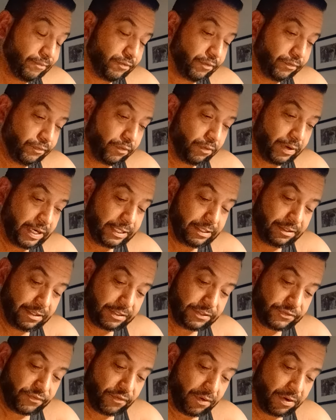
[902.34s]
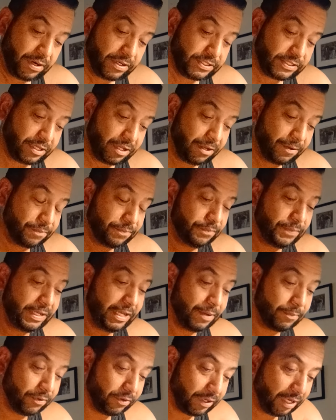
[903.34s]
for it as far as being
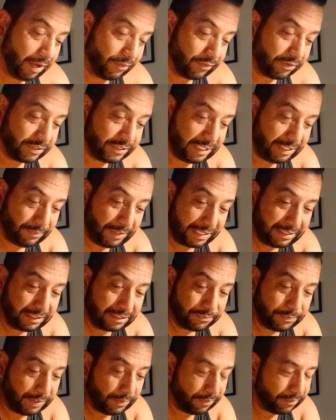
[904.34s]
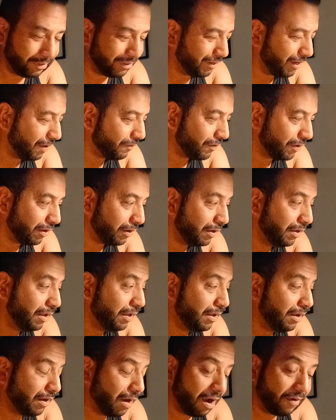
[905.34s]
able to cover a team like this, being able to cover
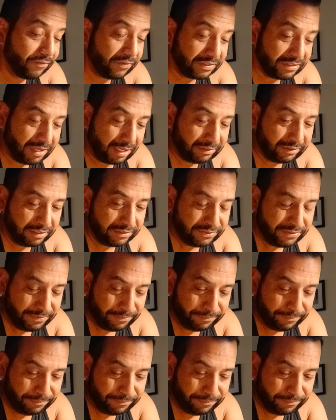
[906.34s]
a conference like this.